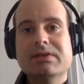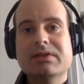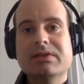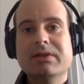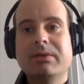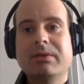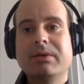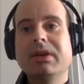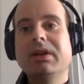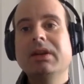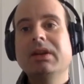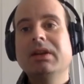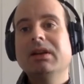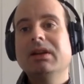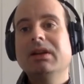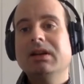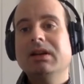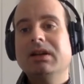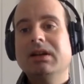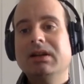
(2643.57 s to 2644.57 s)
So,
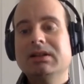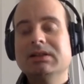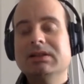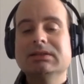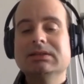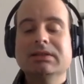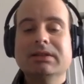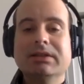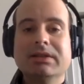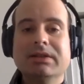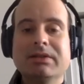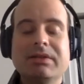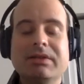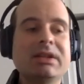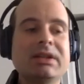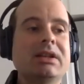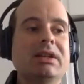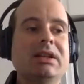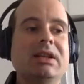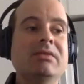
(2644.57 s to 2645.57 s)
uh, you know,
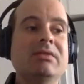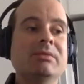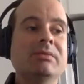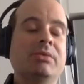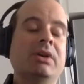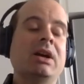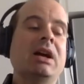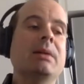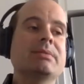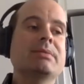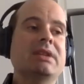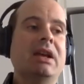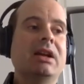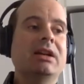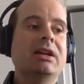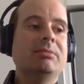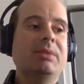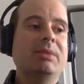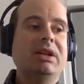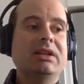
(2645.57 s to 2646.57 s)
and then even perhaps
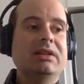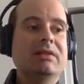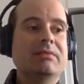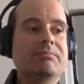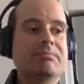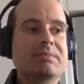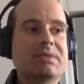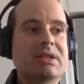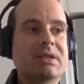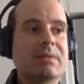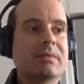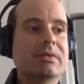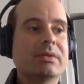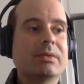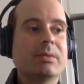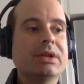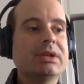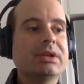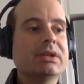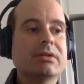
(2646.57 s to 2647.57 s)
animating some of
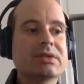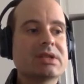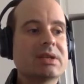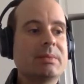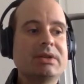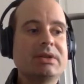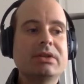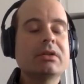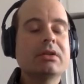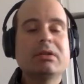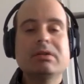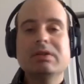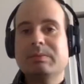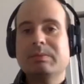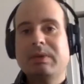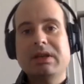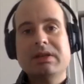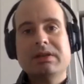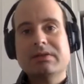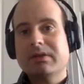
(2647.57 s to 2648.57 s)
the windows. I mean, not all
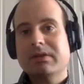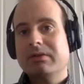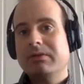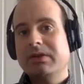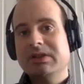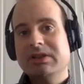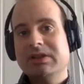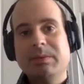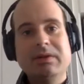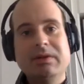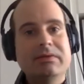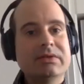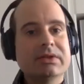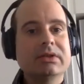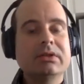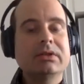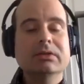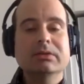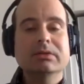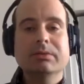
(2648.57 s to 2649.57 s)
spaces are going to be
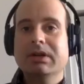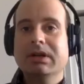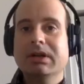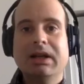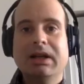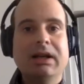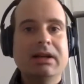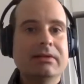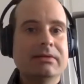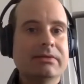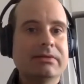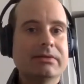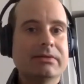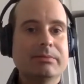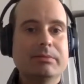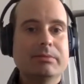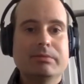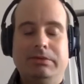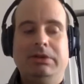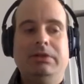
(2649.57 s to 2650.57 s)
filled. We're going to have,
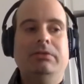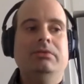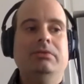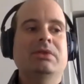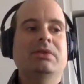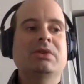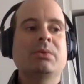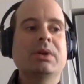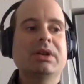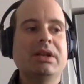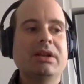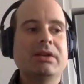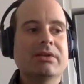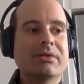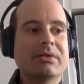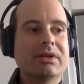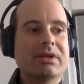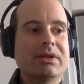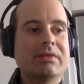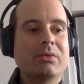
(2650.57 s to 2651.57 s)
you know, 20,
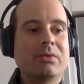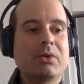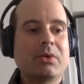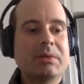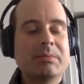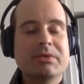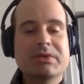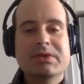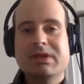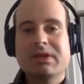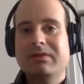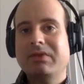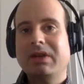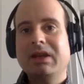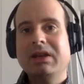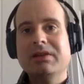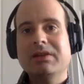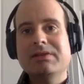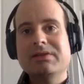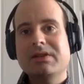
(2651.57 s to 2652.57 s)
30, 40%
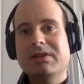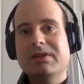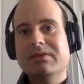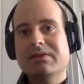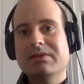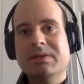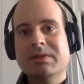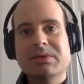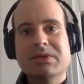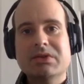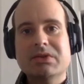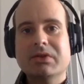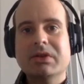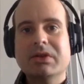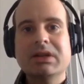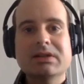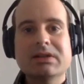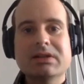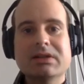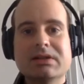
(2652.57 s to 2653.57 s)
vacancies on some
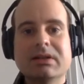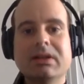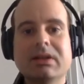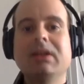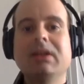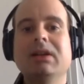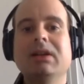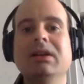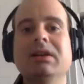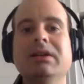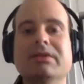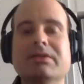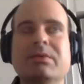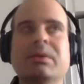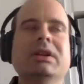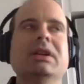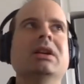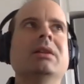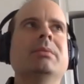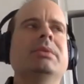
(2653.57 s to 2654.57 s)
streets. And there's
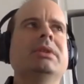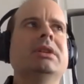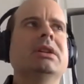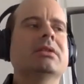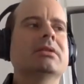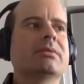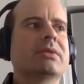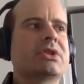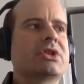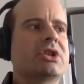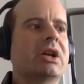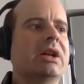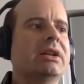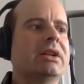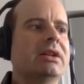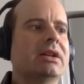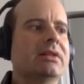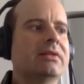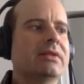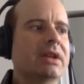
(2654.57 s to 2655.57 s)
one company out of
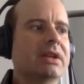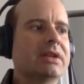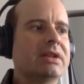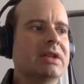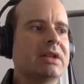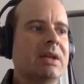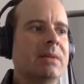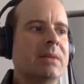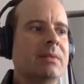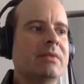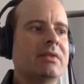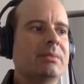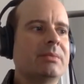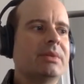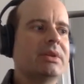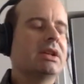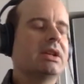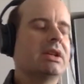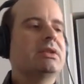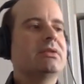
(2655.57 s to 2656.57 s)
Regina, I forget the name of it,
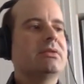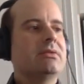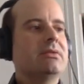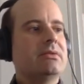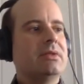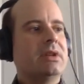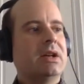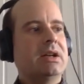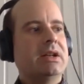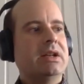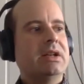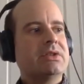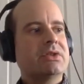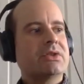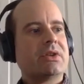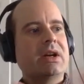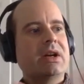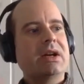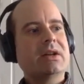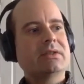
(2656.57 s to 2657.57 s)
but they do uh,
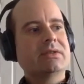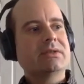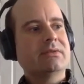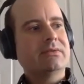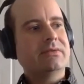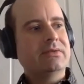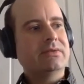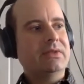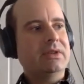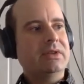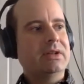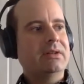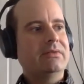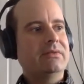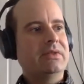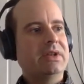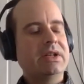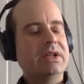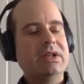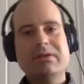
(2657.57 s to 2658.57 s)
interactive uh,
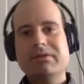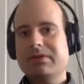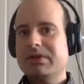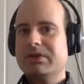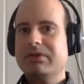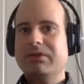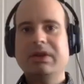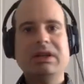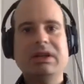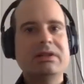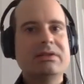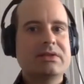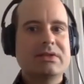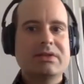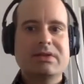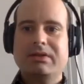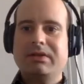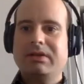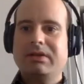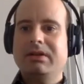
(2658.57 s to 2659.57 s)
video
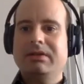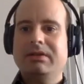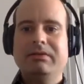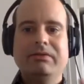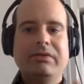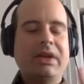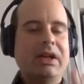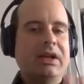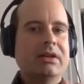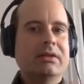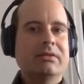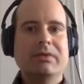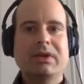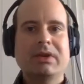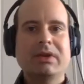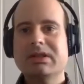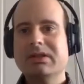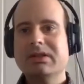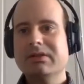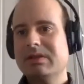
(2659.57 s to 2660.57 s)
screens on vacant
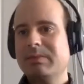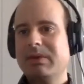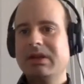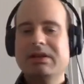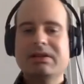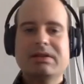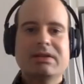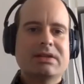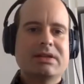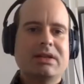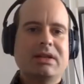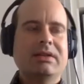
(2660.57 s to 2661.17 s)
retail spaces.